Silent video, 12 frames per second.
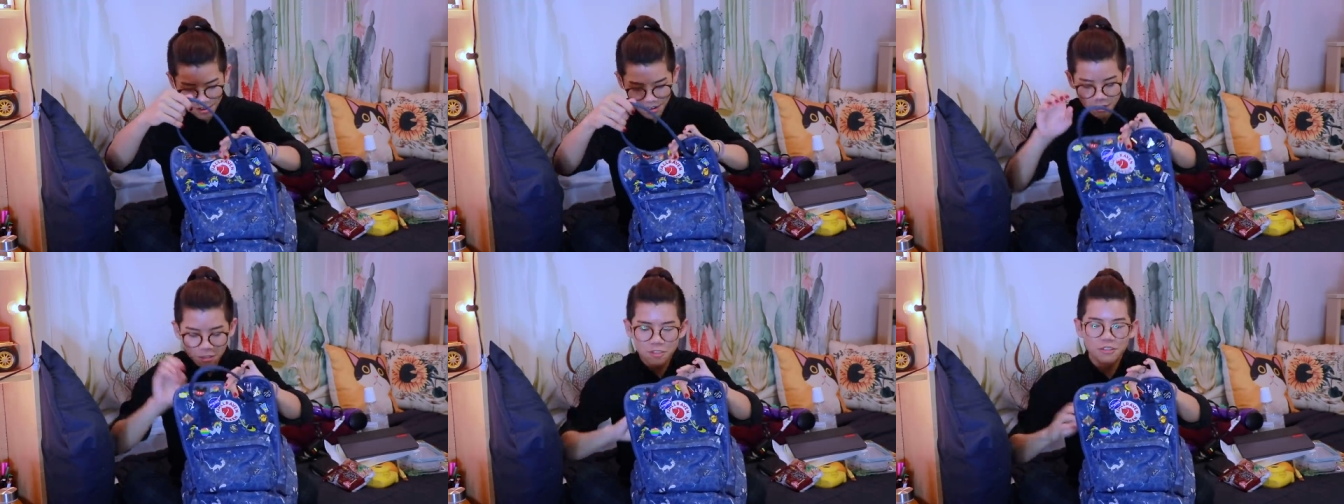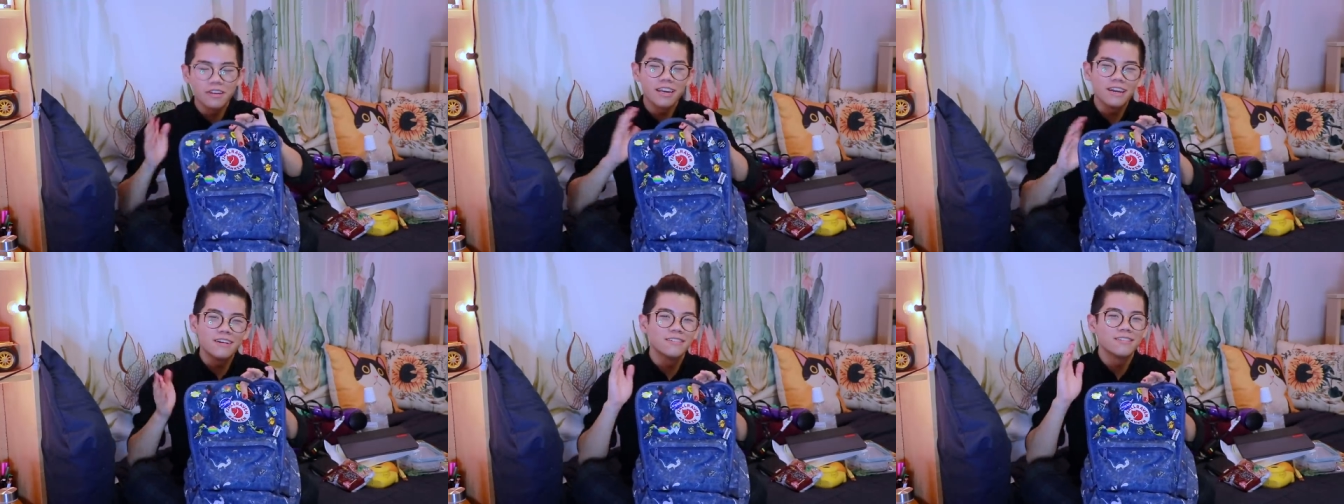Also, you
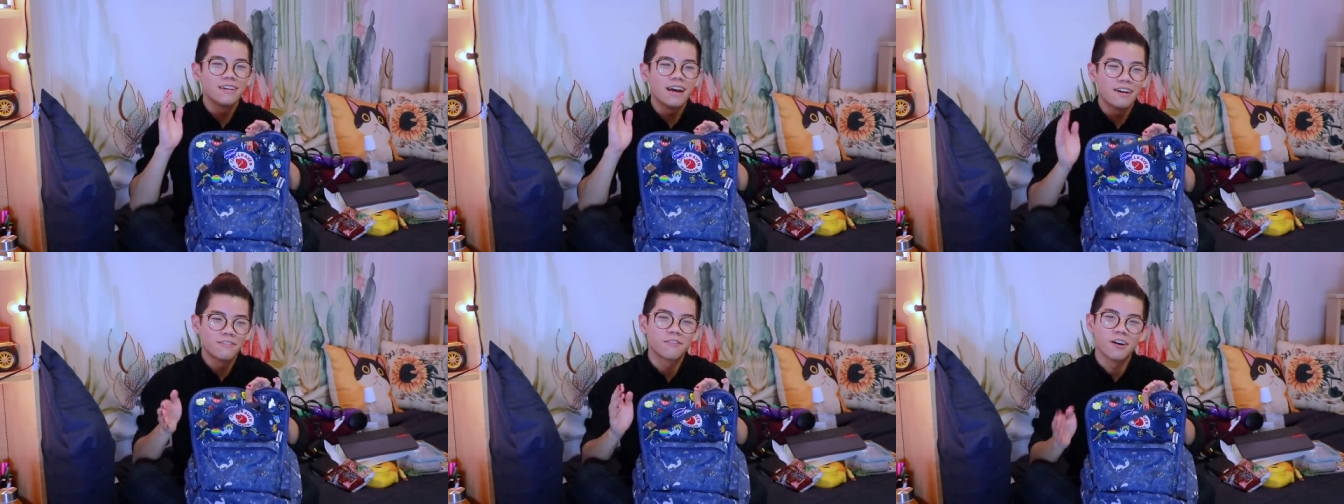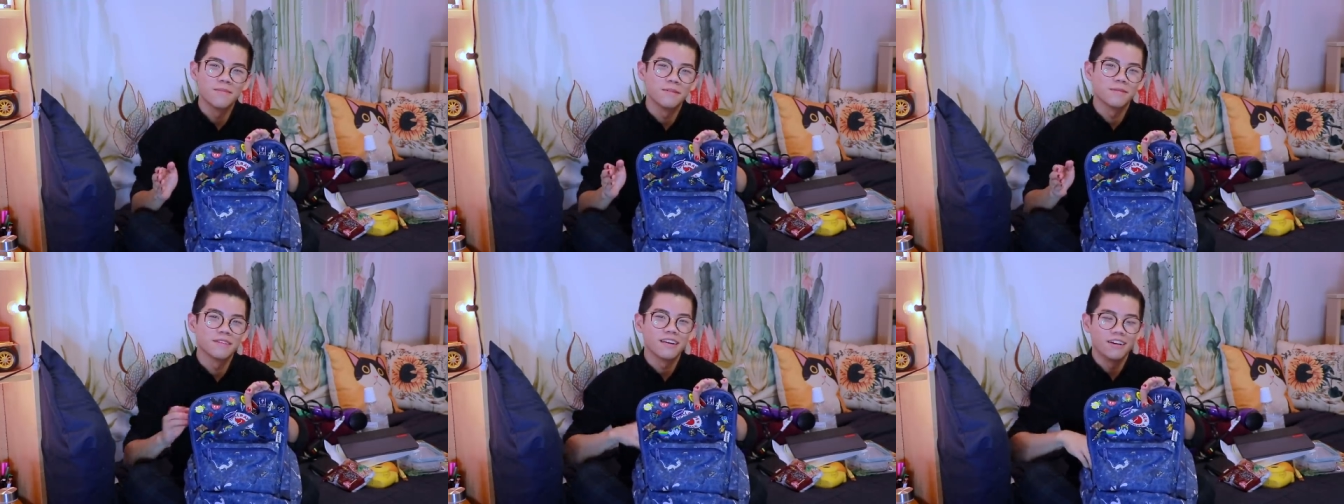can't have
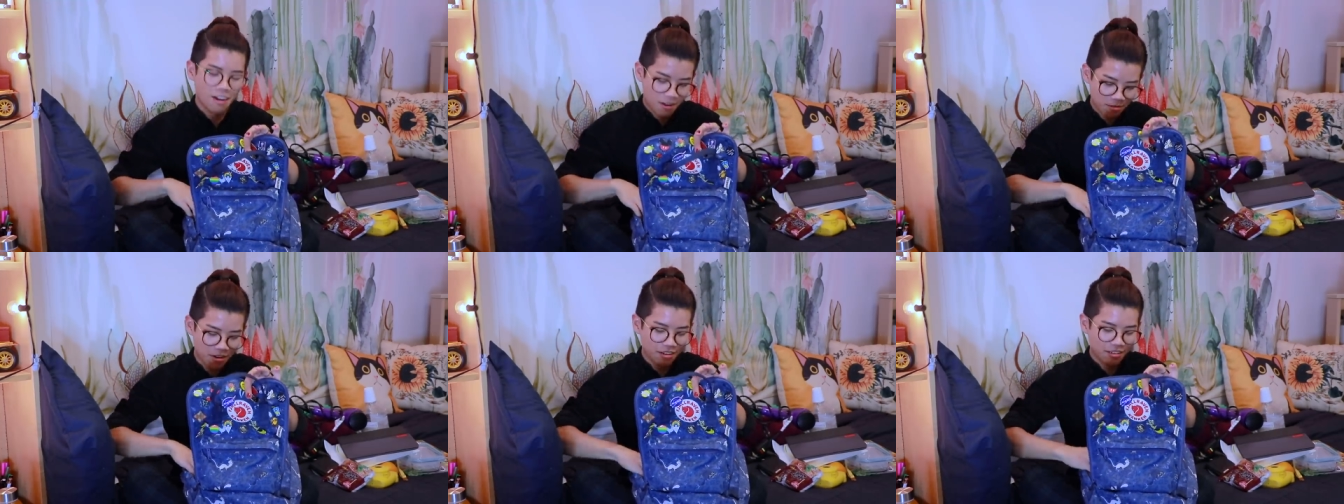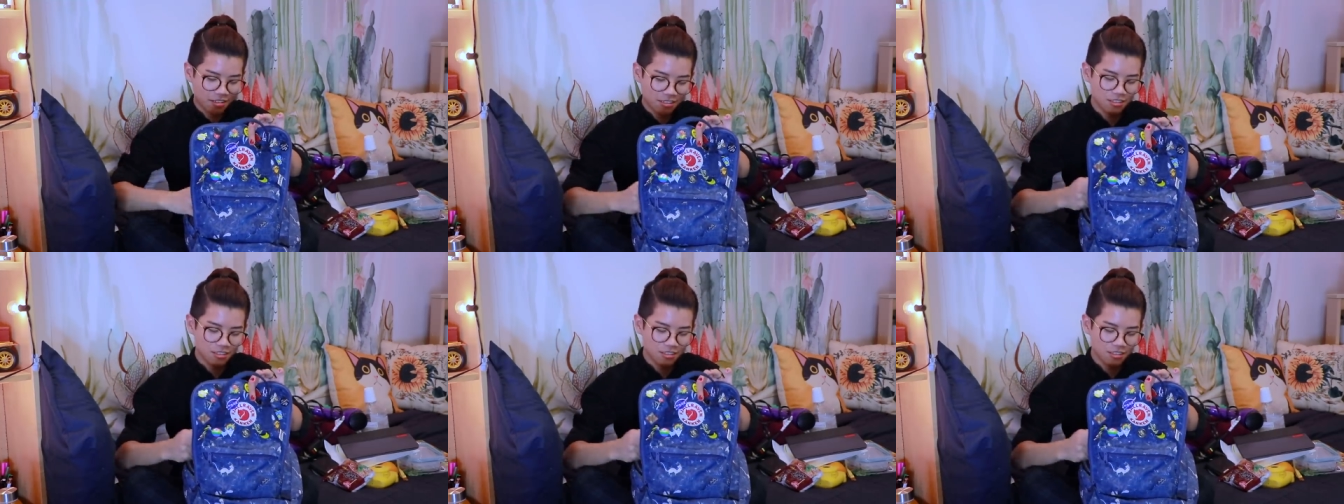ramen without hot water,